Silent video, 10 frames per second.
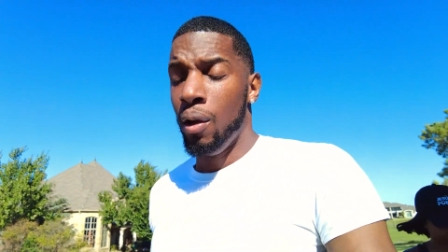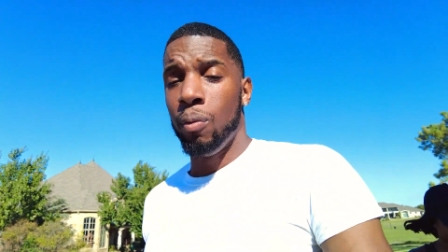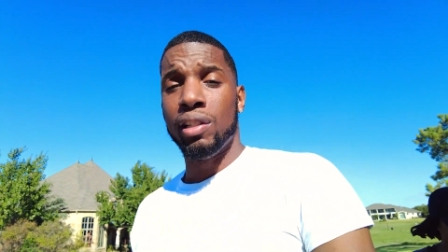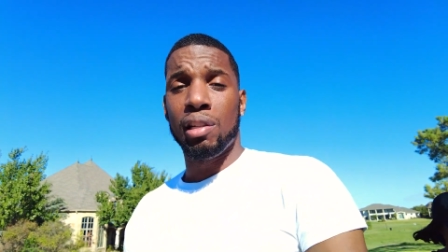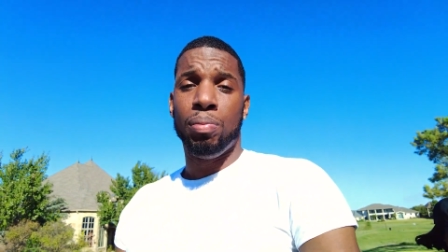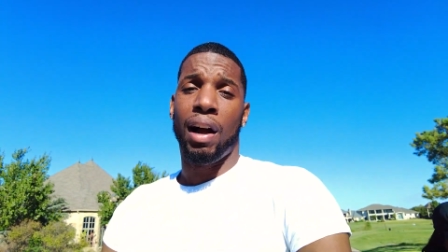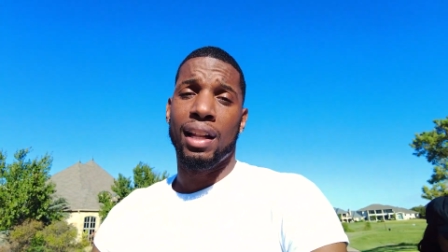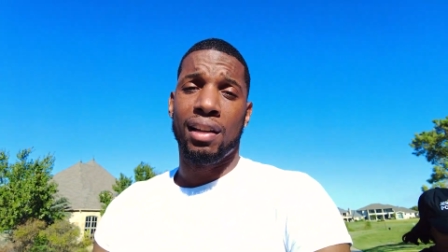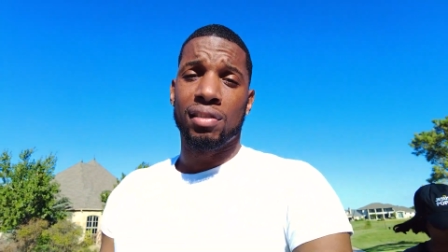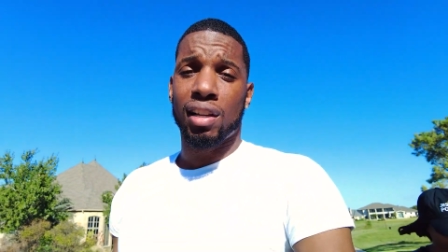which you
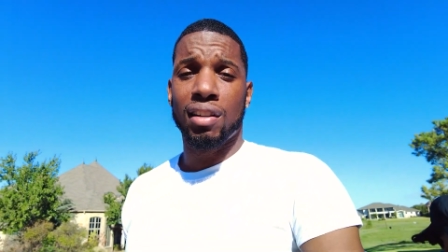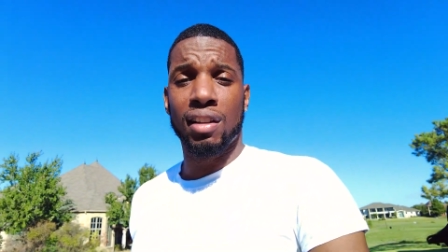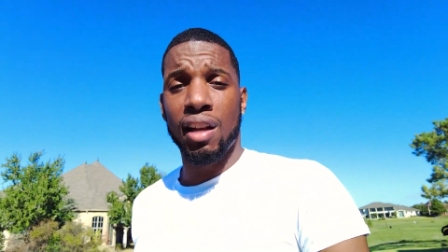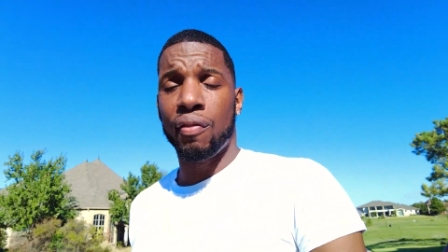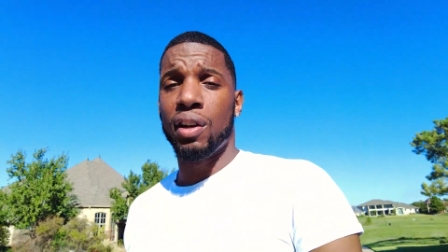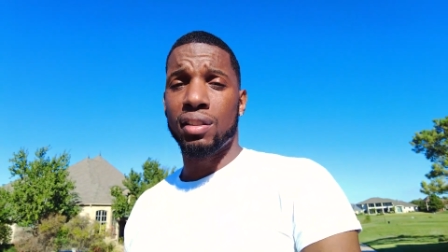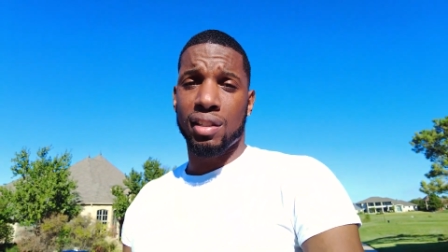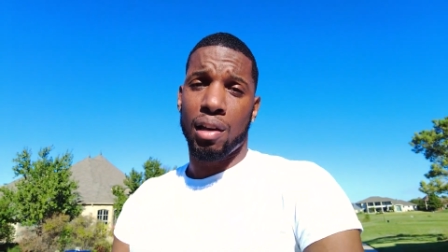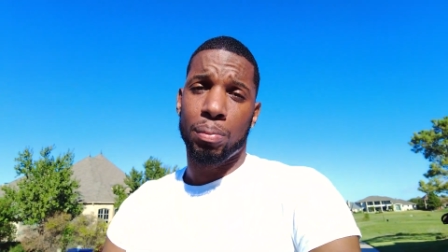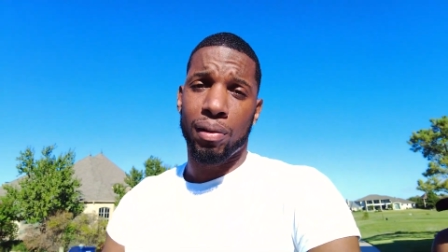probably going to turn a deaf ear
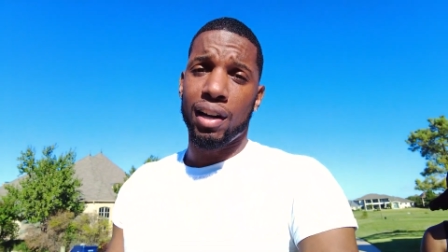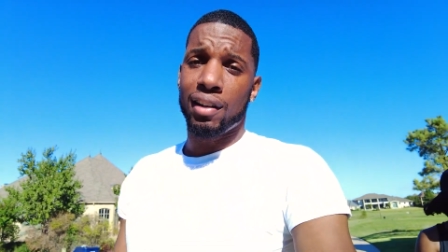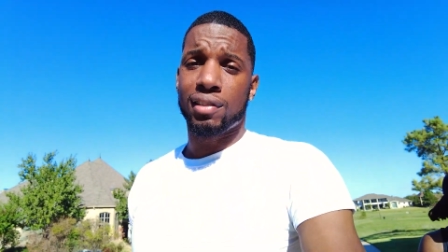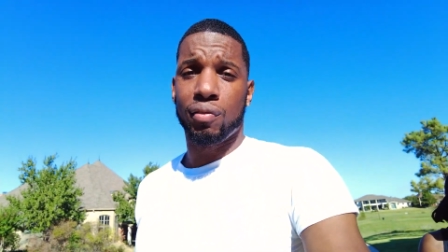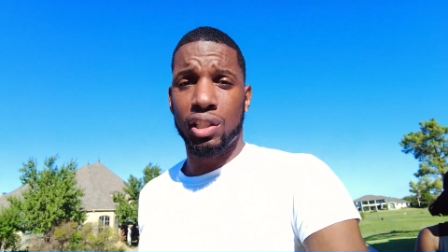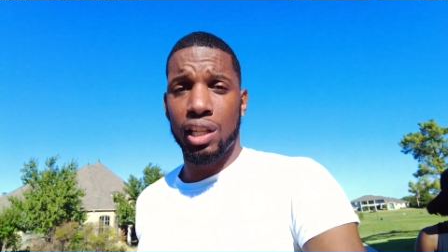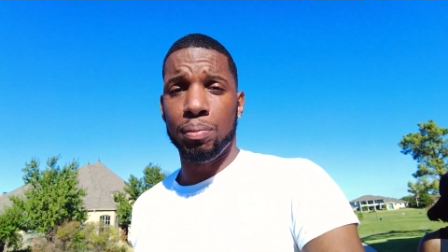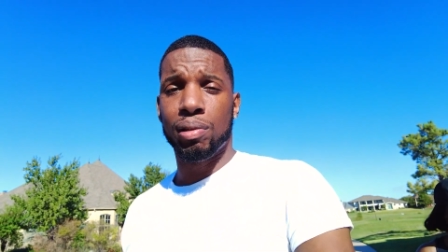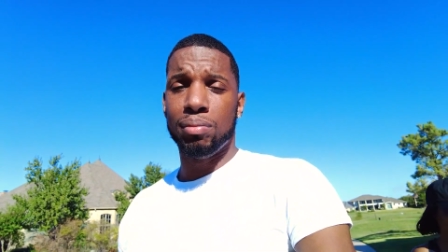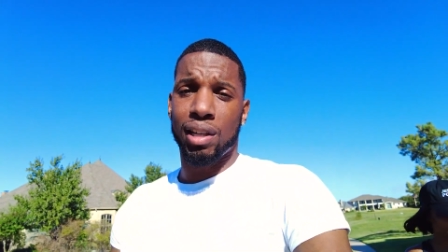to your prayers if you
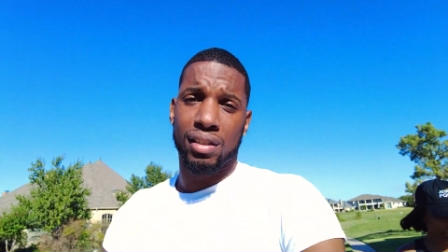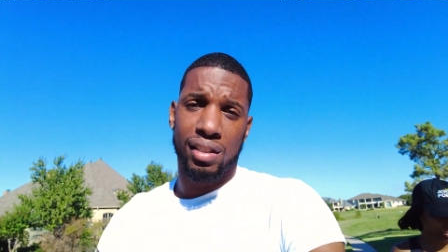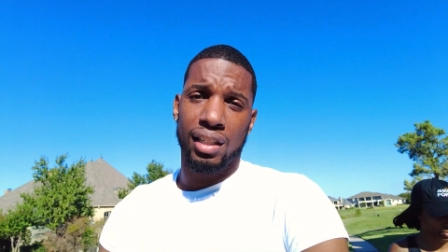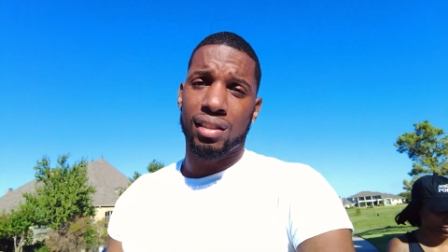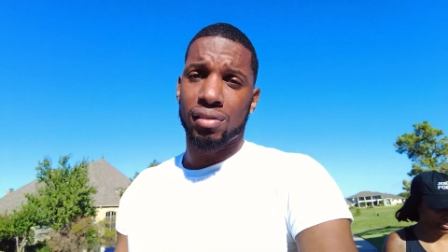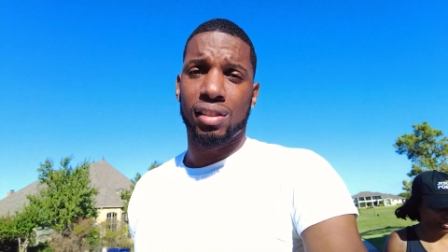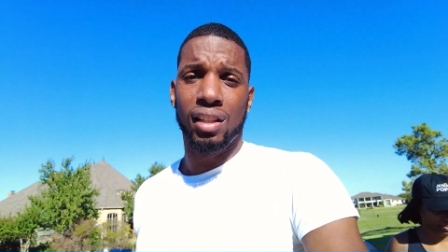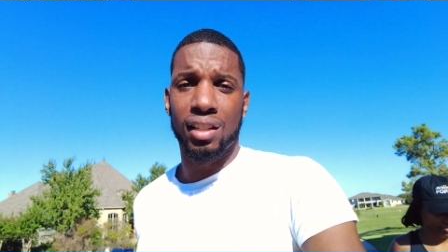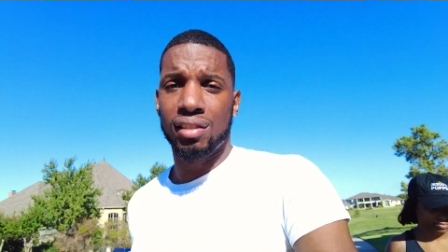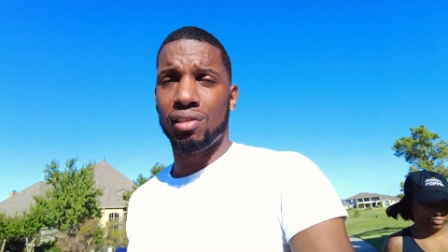keep premeditating your
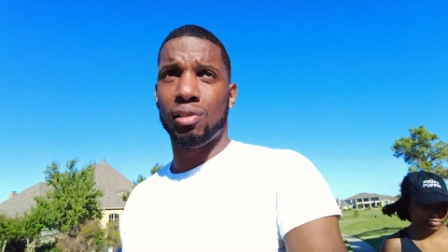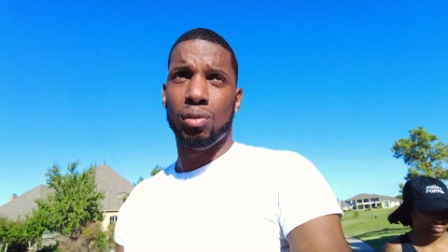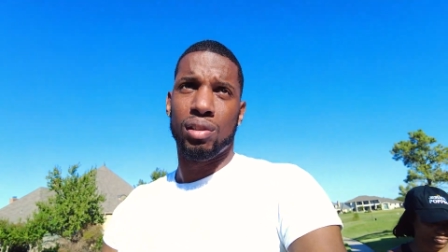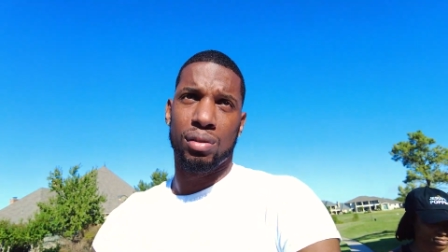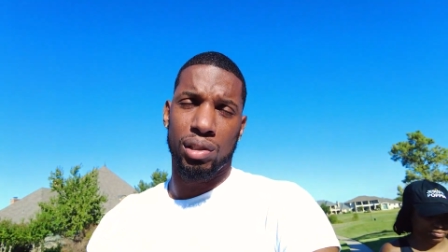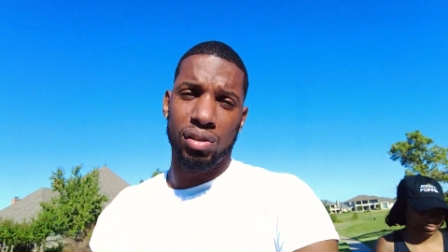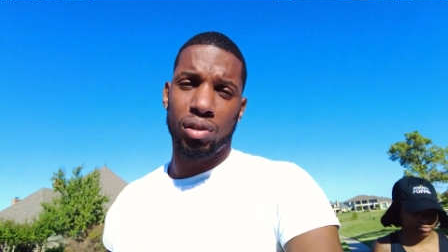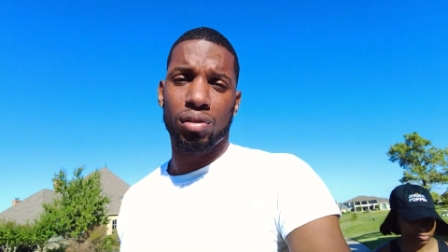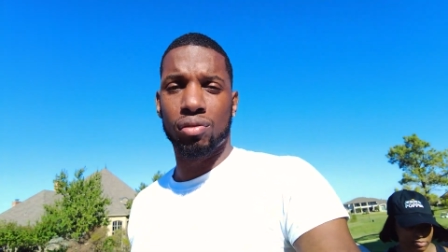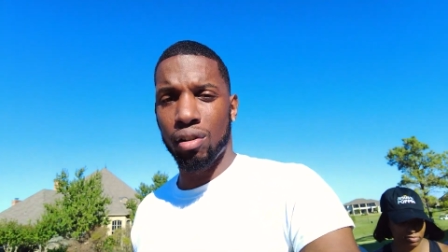sin and just doing it when you
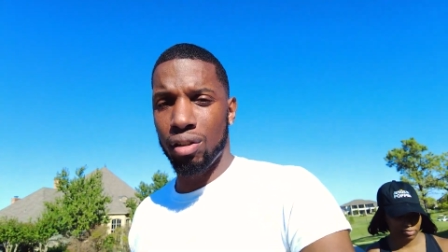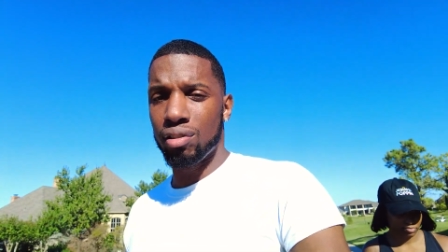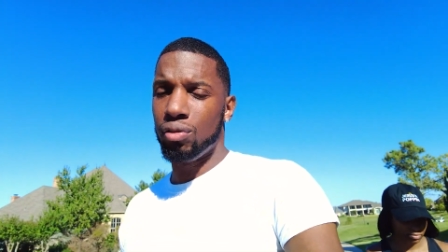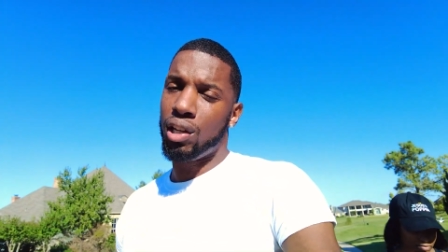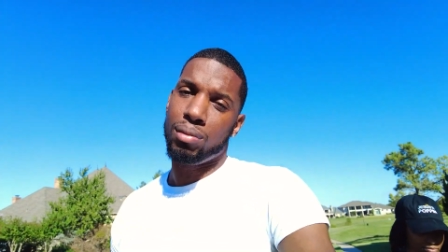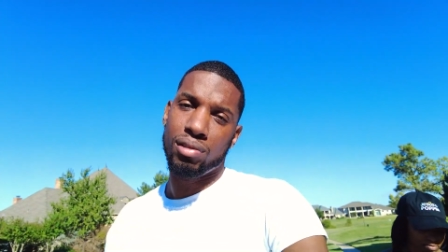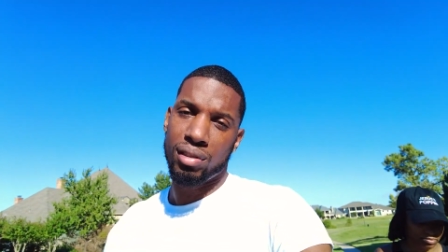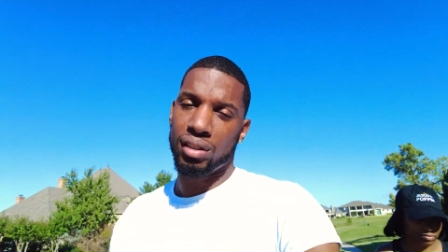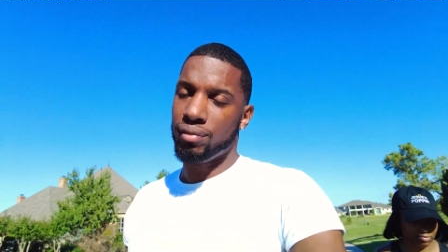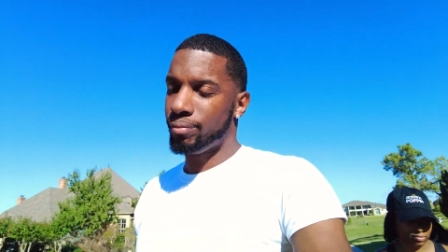know it's wrong. You keep
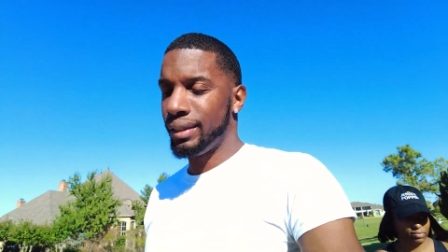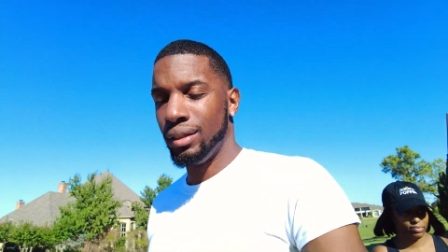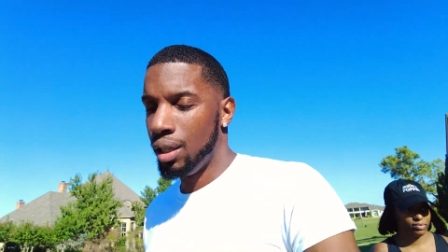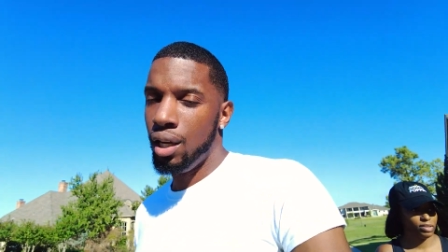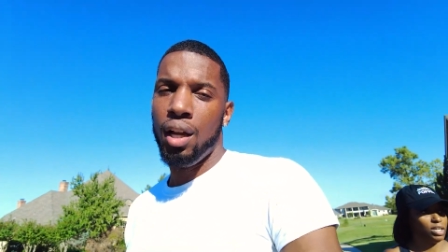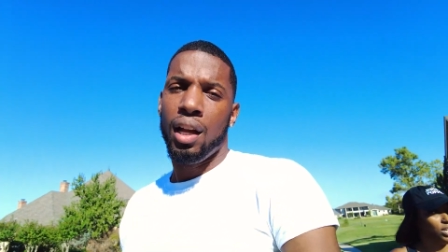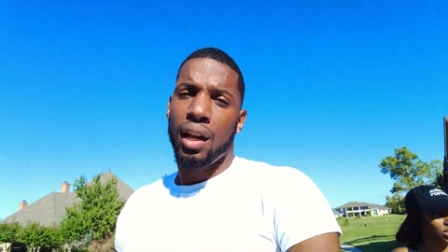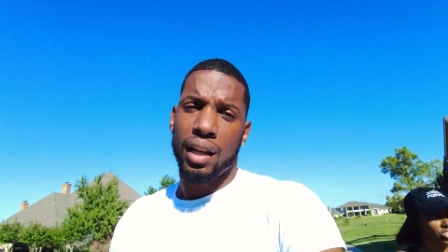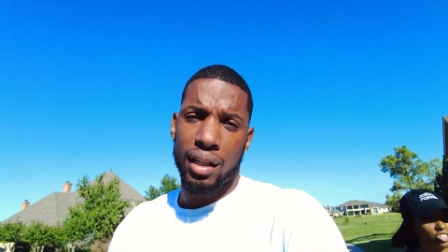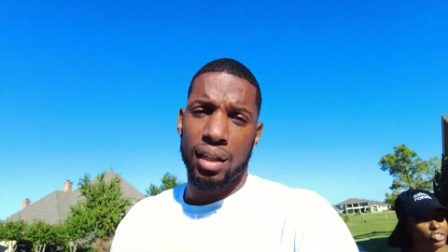doing it.
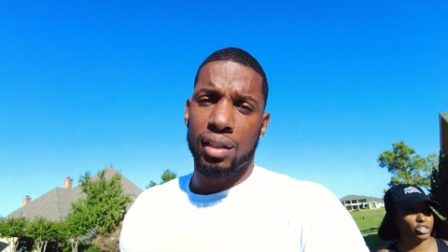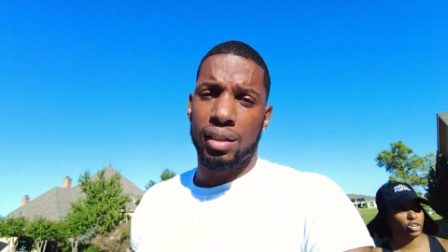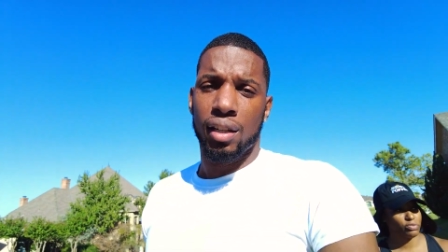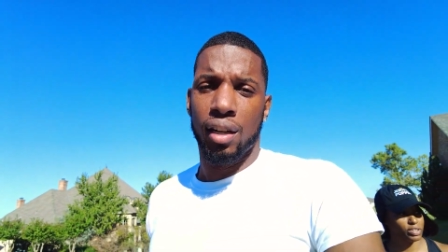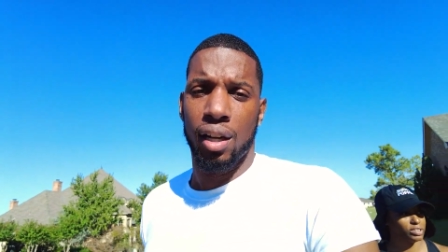It get ugly.